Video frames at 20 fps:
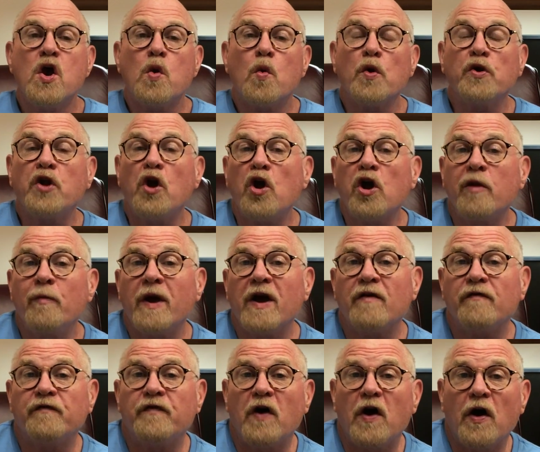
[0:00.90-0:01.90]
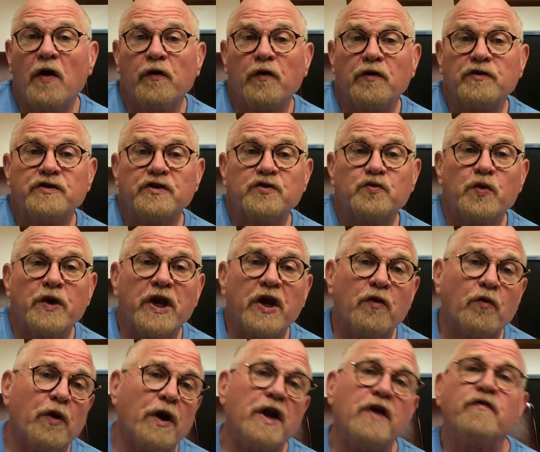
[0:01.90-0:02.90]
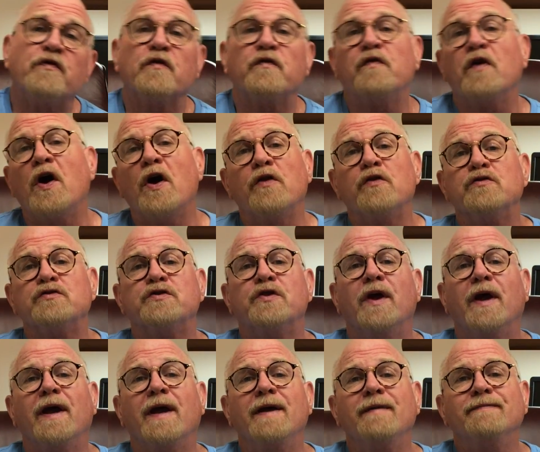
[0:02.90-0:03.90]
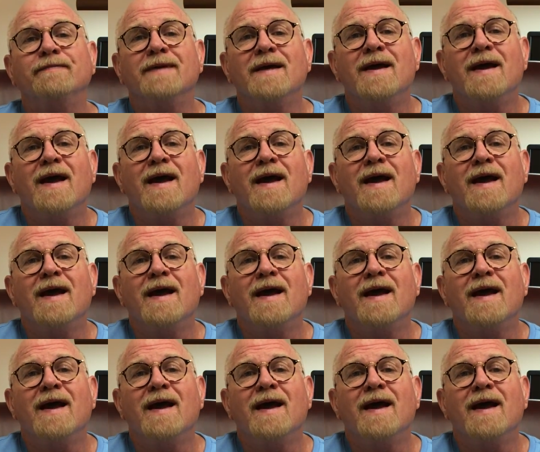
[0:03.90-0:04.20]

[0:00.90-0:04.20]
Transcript: We're talking about fathers as we get ready for Father's Day.